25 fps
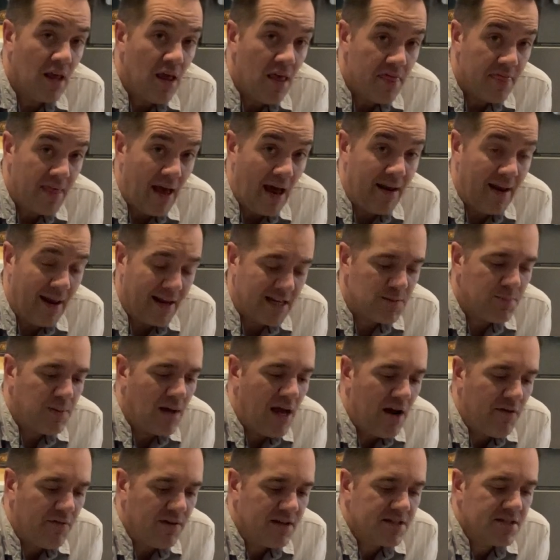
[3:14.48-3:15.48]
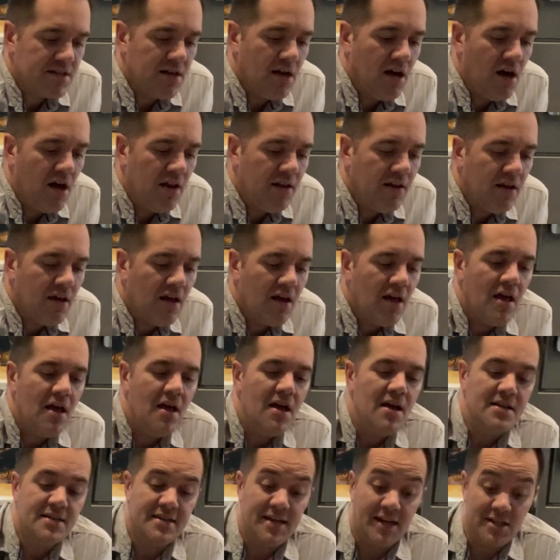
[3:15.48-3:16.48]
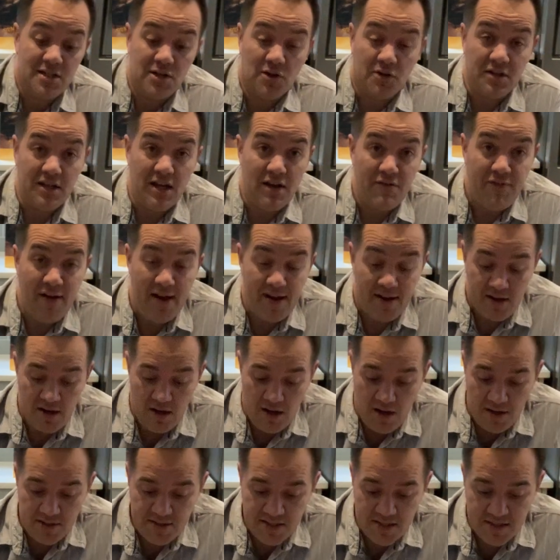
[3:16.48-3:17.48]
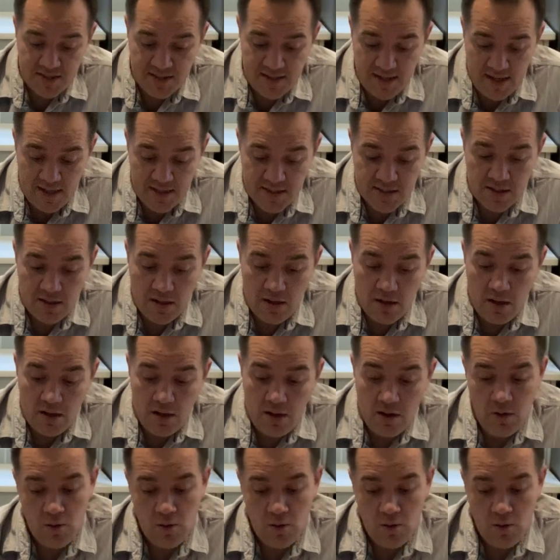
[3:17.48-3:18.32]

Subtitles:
That next player in turn takes a look at the effect cards and says,